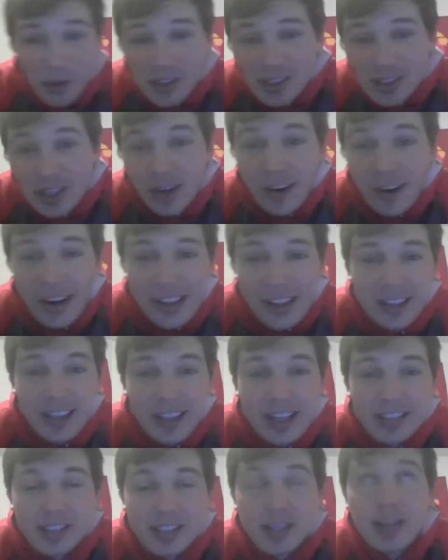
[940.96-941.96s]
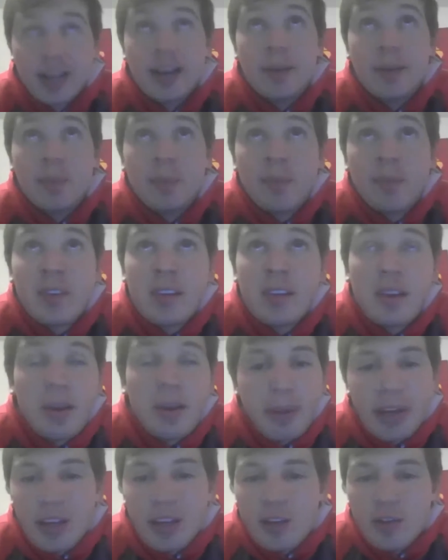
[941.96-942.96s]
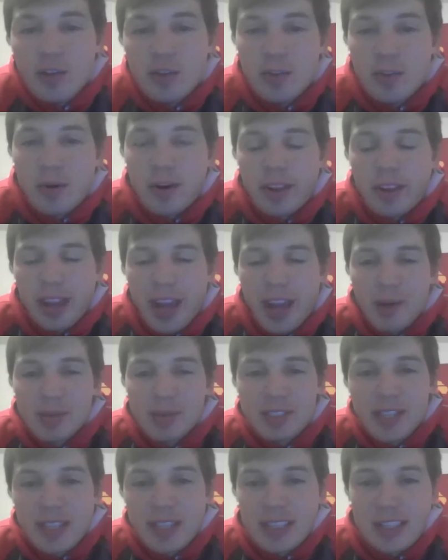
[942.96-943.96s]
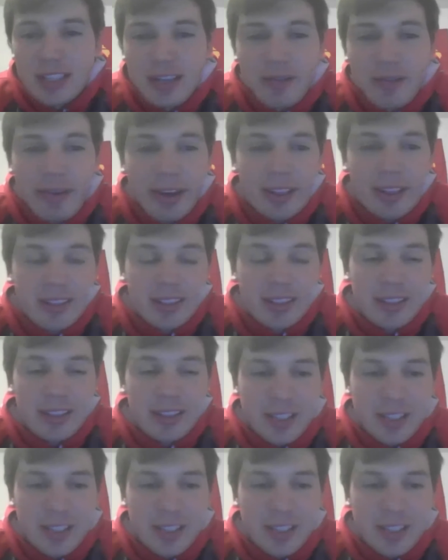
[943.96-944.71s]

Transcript: this year, and I think that's been a huge part of the Iowa State defense and the